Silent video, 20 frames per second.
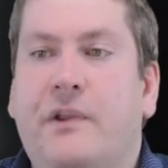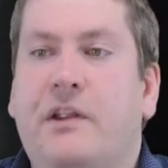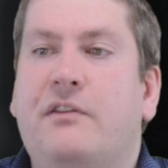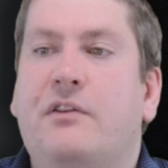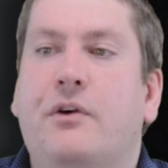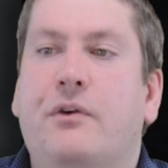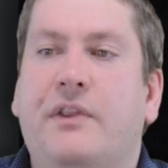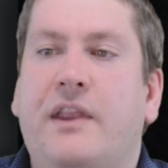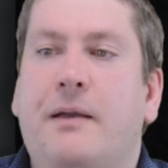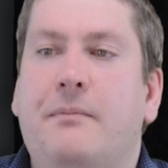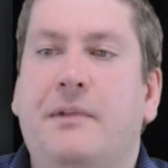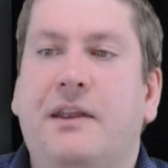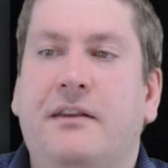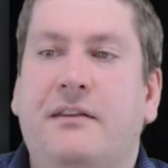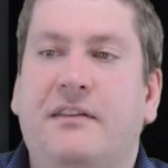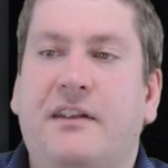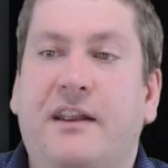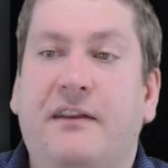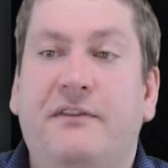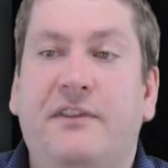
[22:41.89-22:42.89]
So that
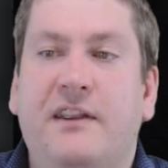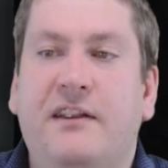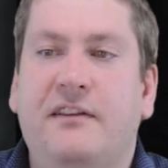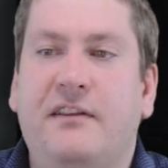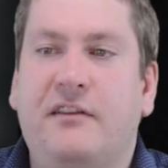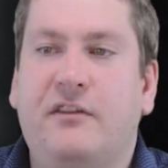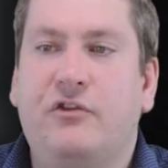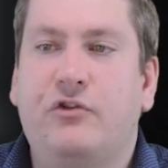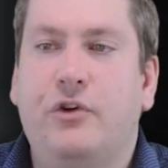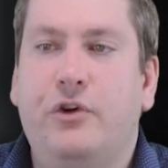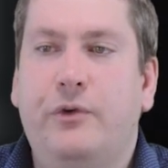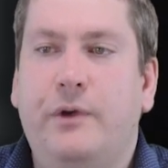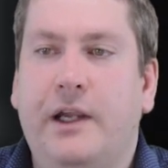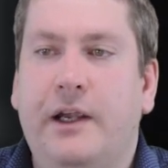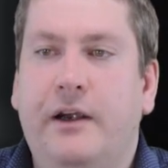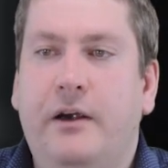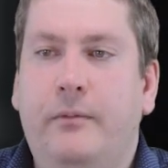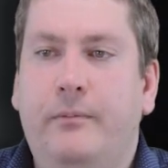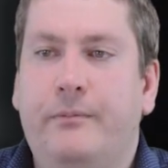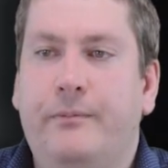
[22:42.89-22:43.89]
means if this is true
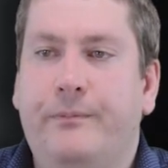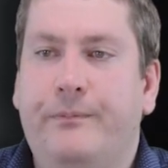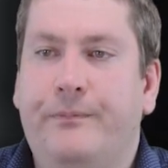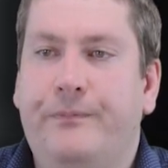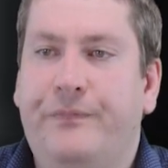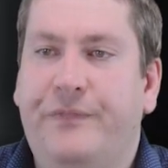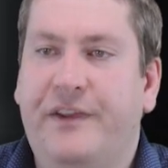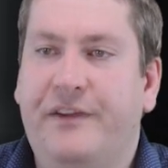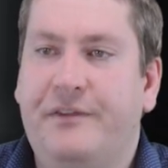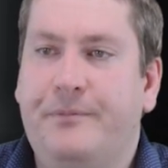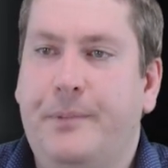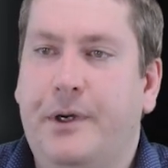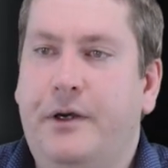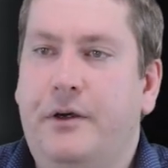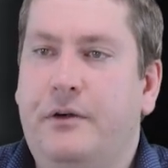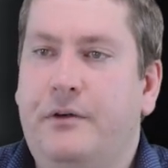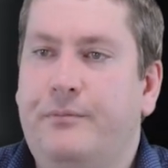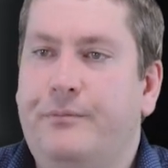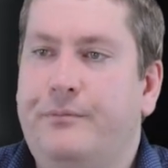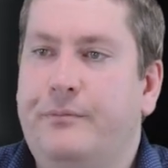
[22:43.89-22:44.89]
here,
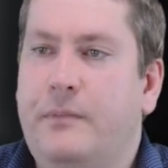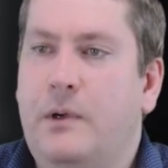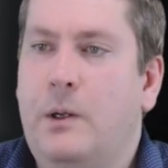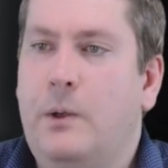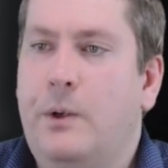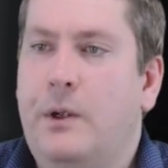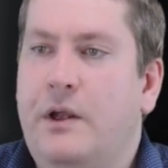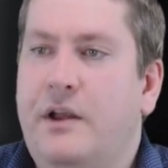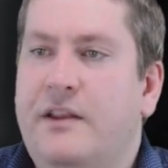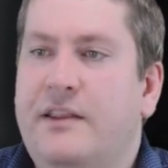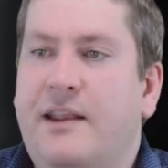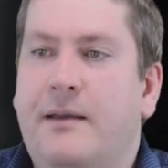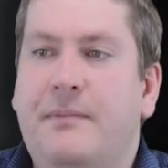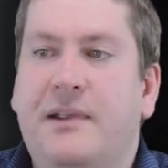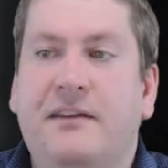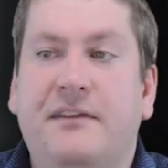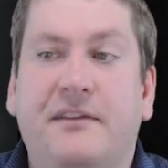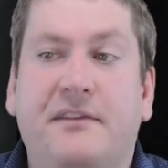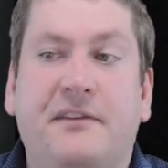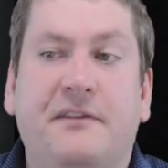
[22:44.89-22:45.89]
start, that
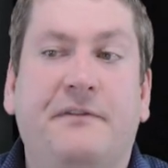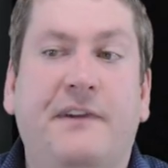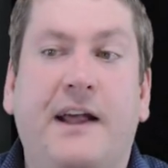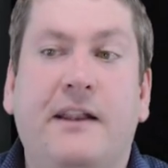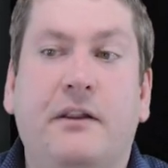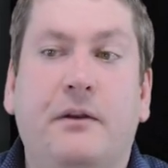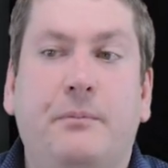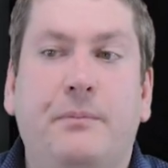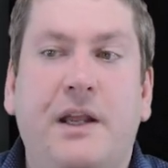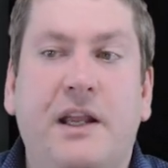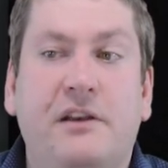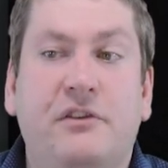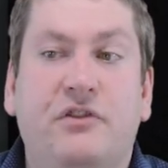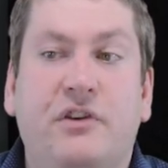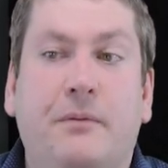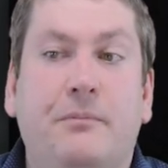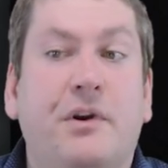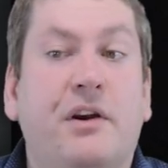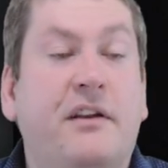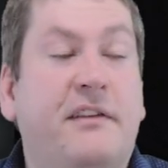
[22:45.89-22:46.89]
means it's a valid page
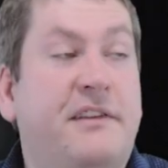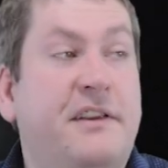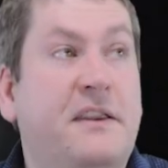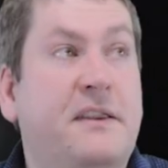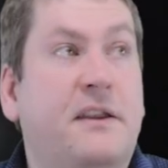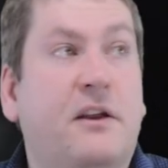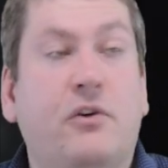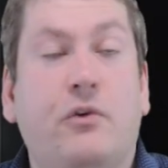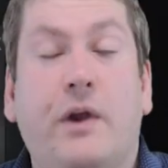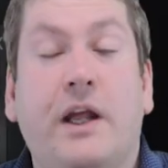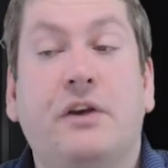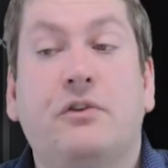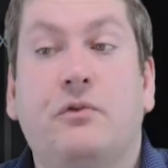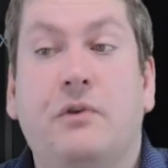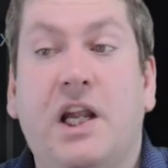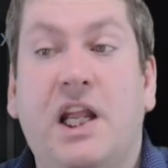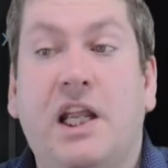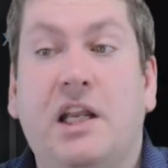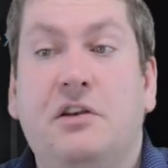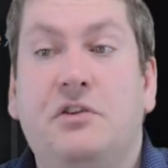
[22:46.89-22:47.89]
number. It's in the correct
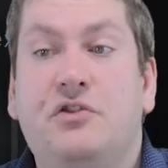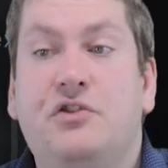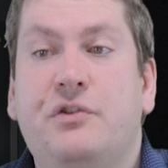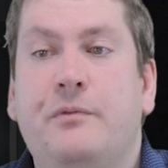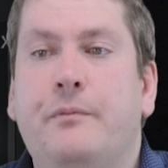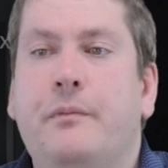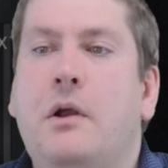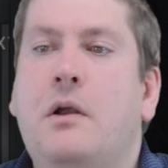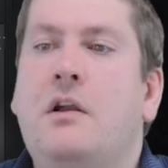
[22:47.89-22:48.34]
range.